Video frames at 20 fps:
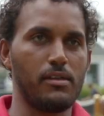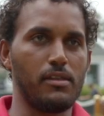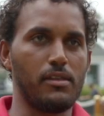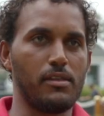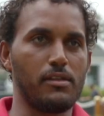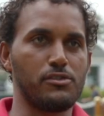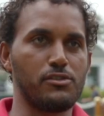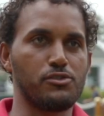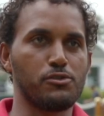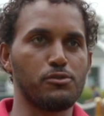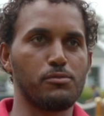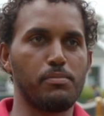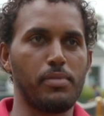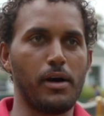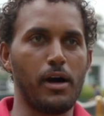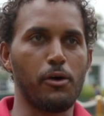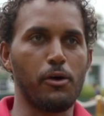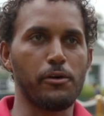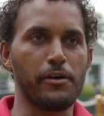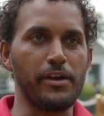The true
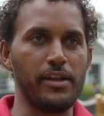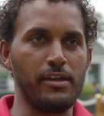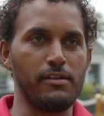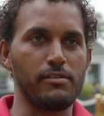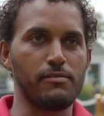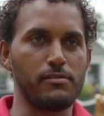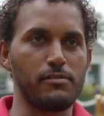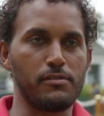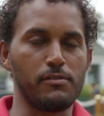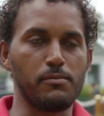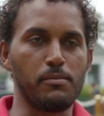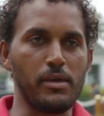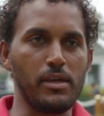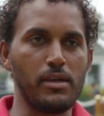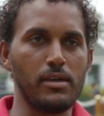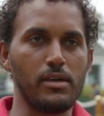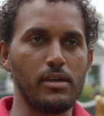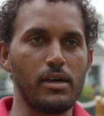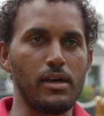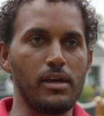power in it to
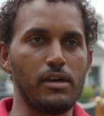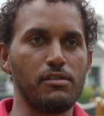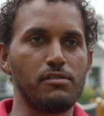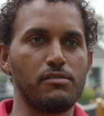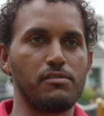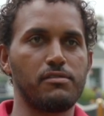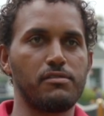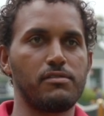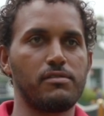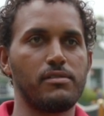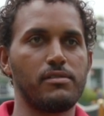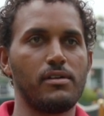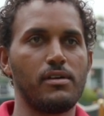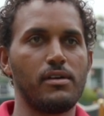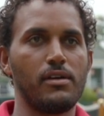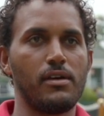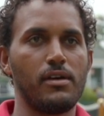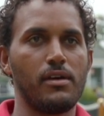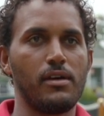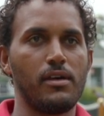me is
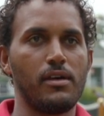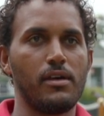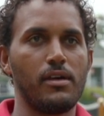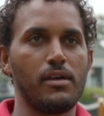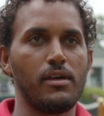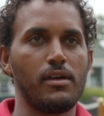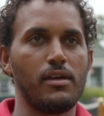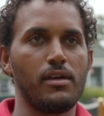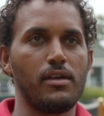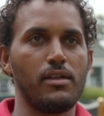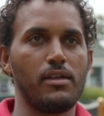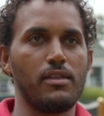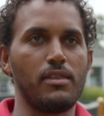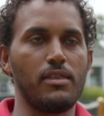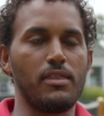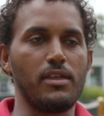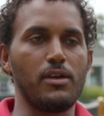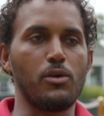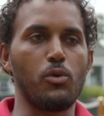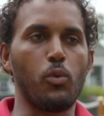
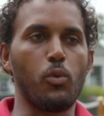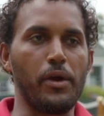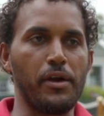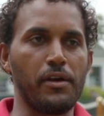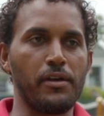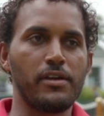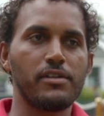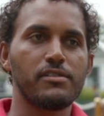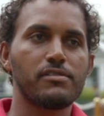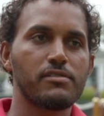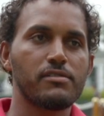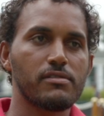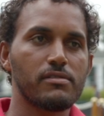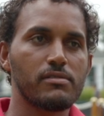the awareness